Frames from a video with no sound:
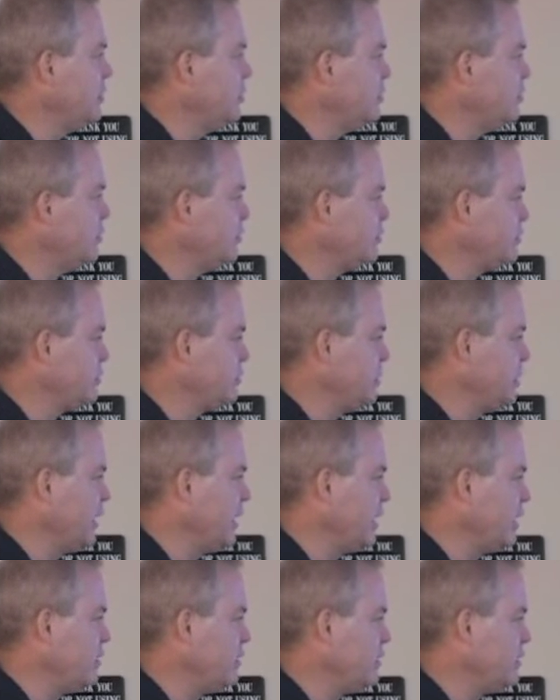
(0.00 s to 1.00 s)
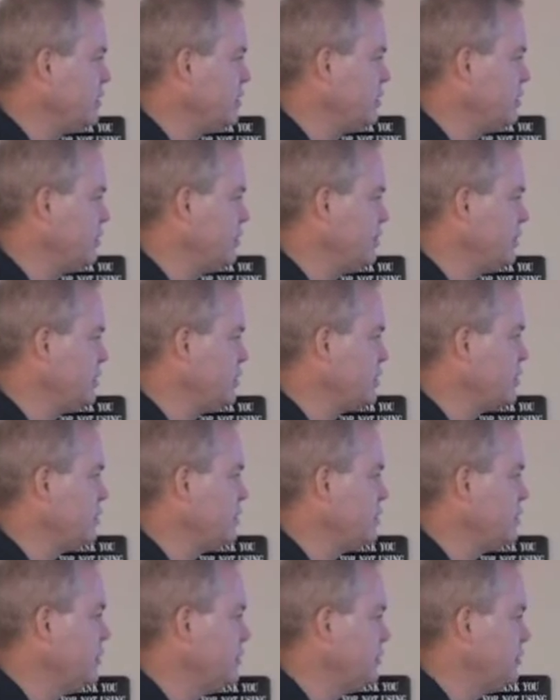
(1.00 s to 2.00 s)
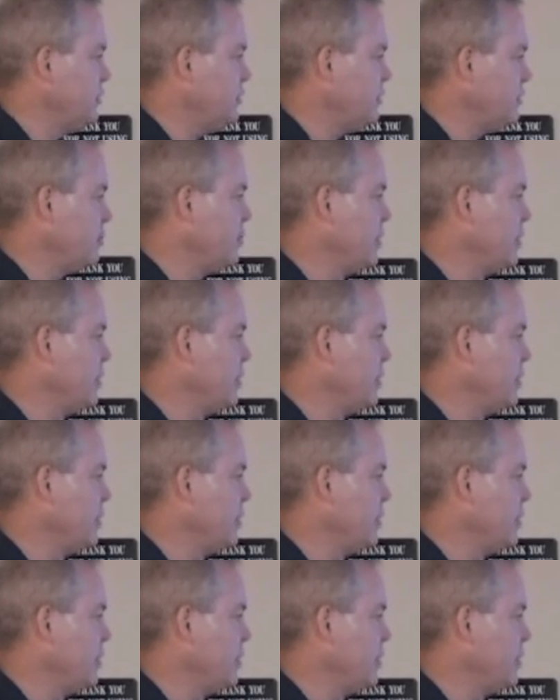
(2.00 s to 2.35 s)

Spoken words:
Those are plant concealments. They're